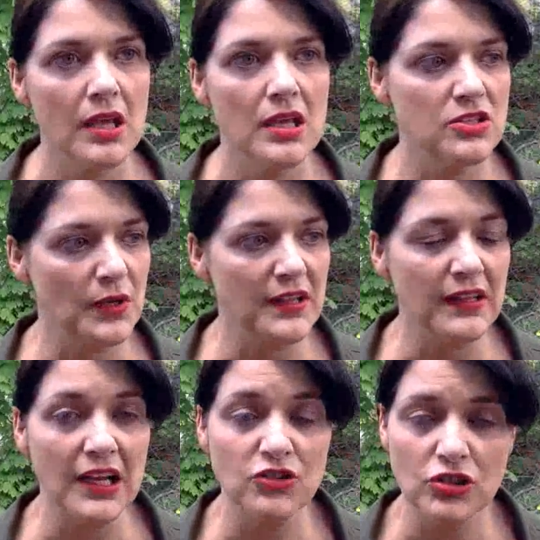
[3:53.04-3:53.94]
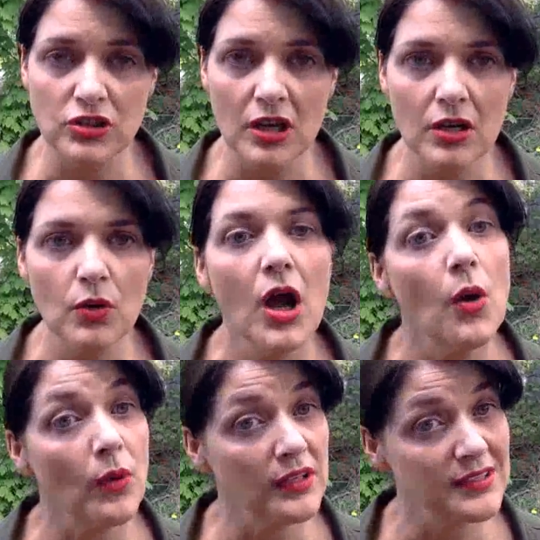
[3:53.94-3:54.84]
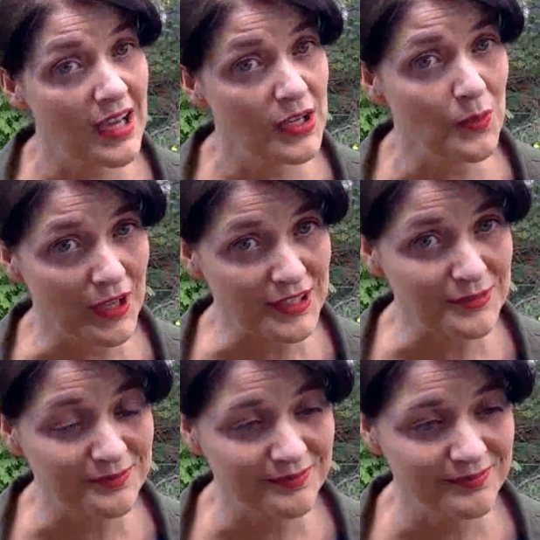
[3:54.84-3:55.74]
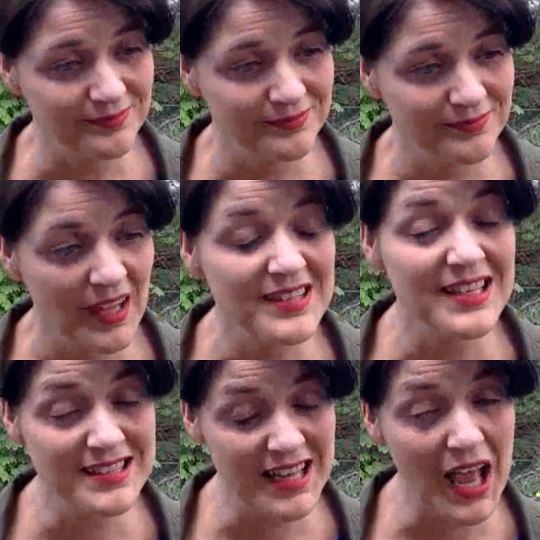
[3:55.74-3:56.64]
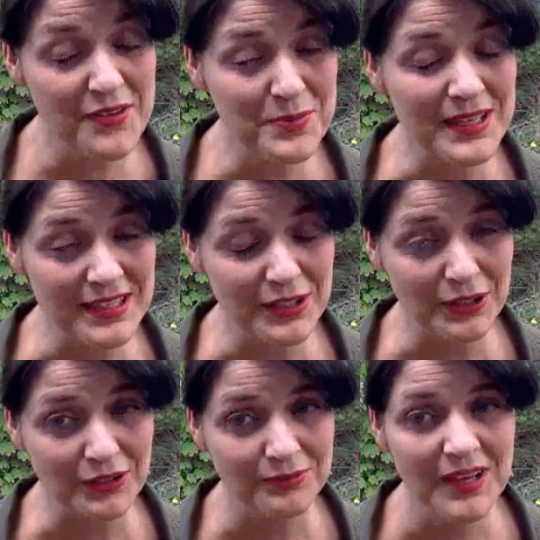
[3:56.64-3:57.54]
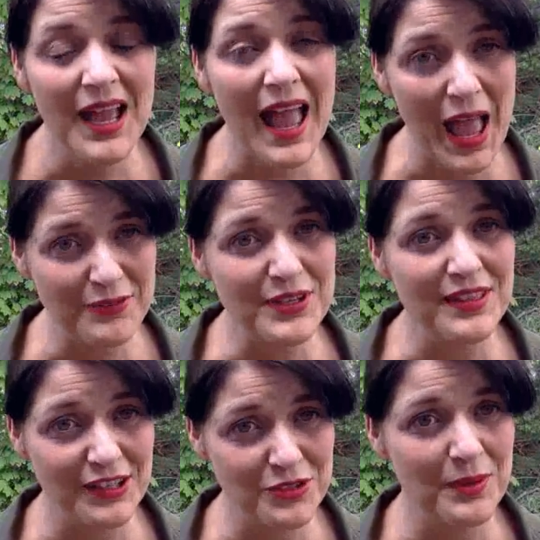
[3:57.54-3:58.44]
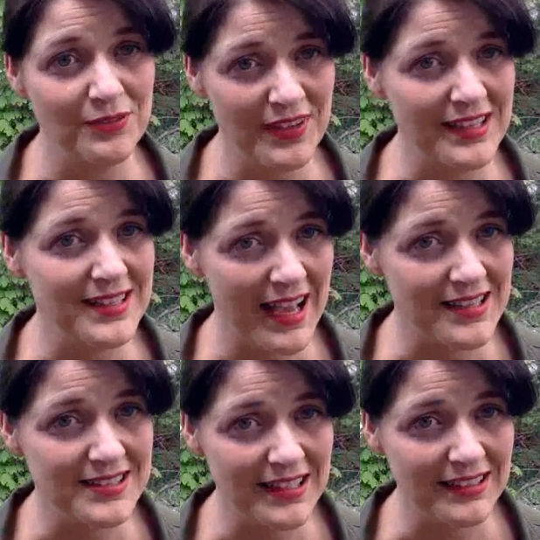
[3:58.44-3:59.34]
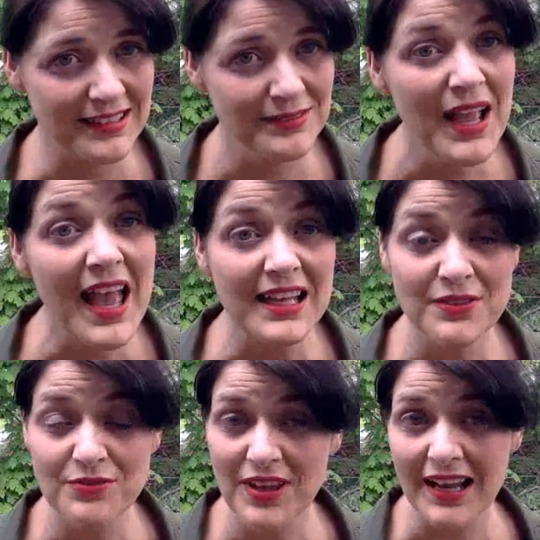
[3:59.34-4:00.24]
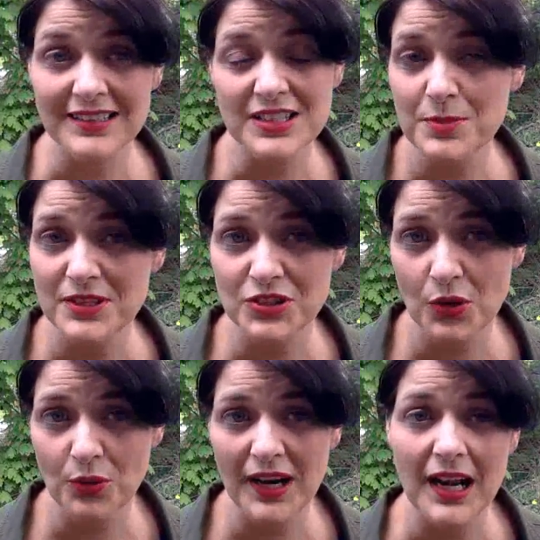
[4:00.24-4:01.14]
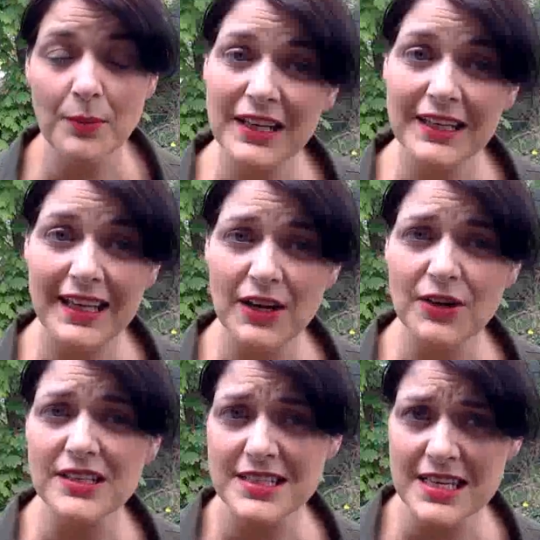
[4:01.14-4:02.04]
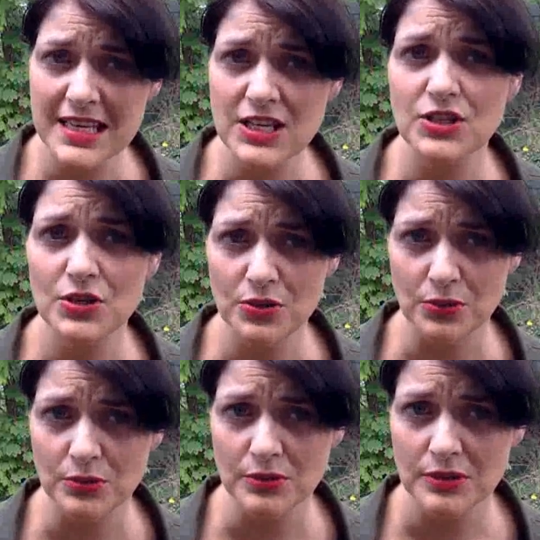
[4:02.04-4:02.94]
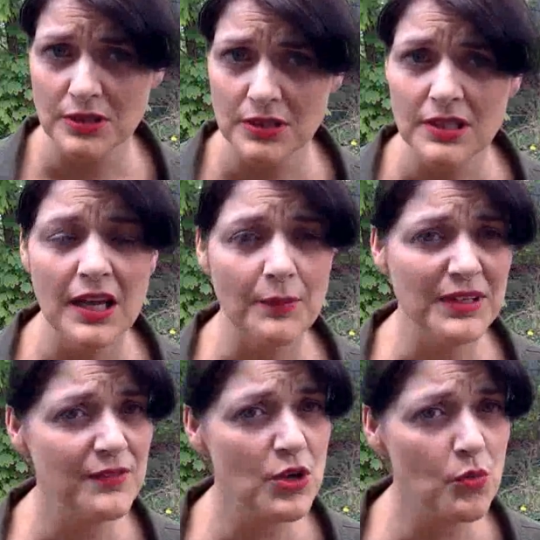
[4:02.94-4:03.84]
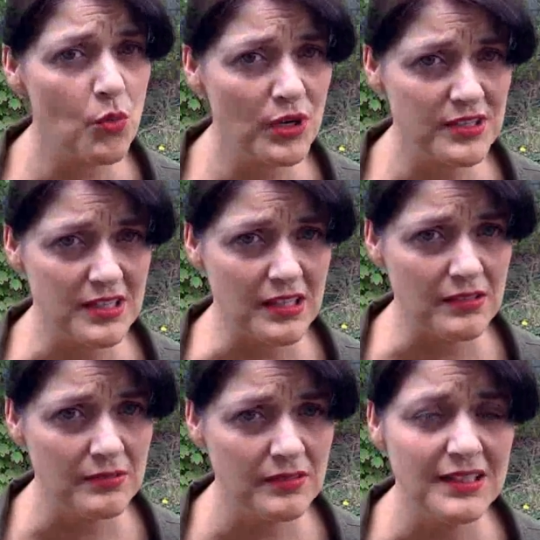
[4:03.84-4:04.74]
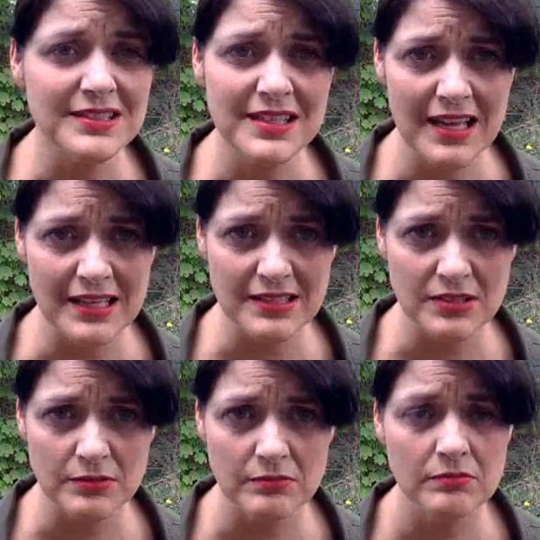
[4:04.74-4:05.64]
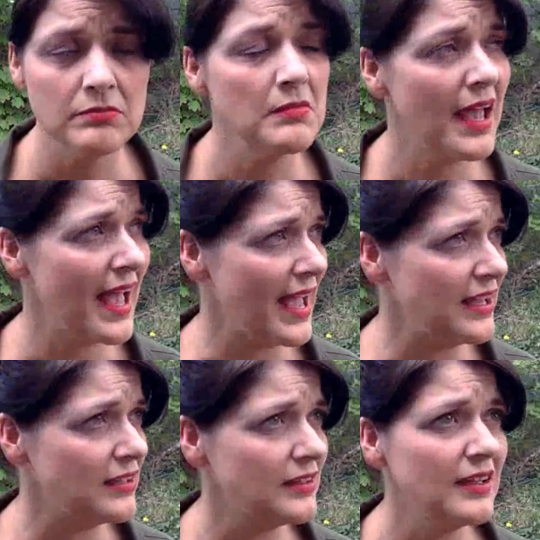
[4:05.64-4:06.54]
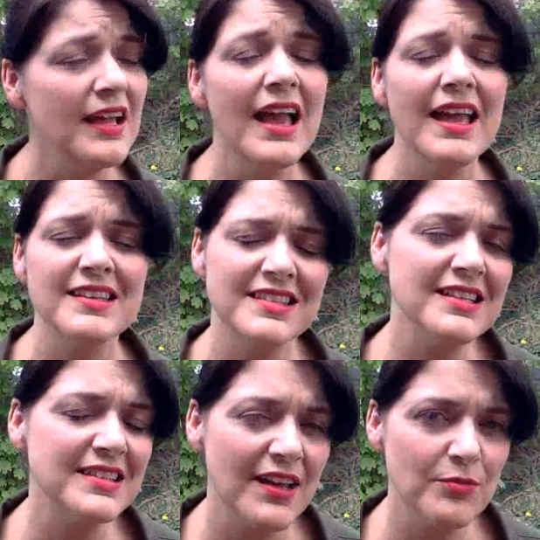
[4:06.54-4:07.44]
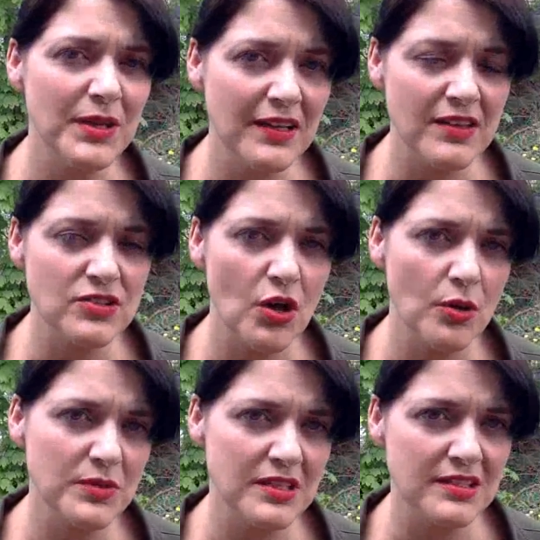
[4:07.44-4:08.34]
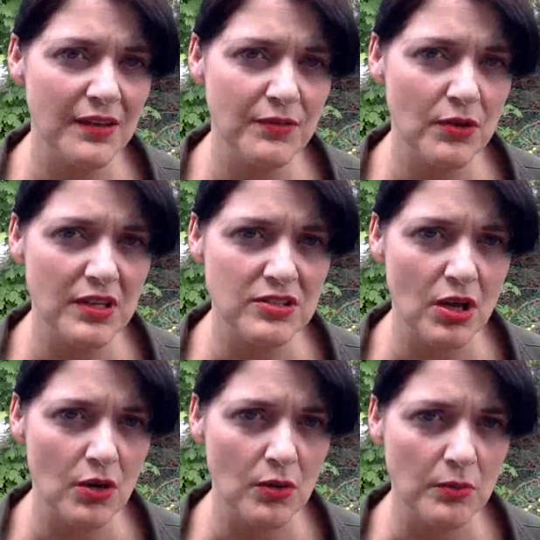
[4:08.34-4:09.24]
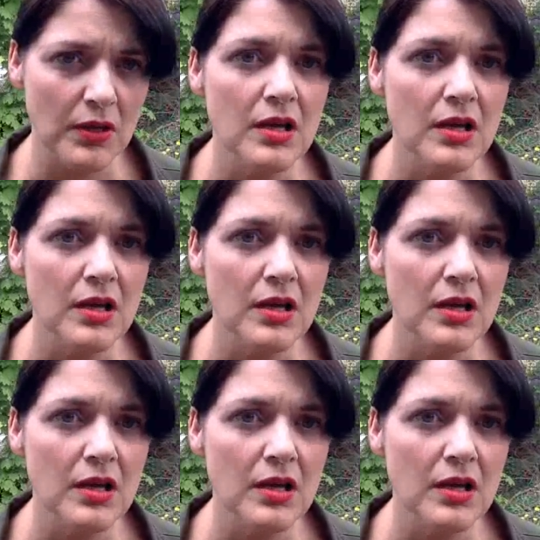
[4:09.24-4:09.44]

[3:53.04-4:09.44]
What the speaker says: is there anything I should know?" "Well, I'll tell you what. Since I've been here, everything's been fantastic. And in fact, it's been so great, I'm guarantee you, I'm going to give you a warranty that says, hey, since I've been in this home, since I've owned this home,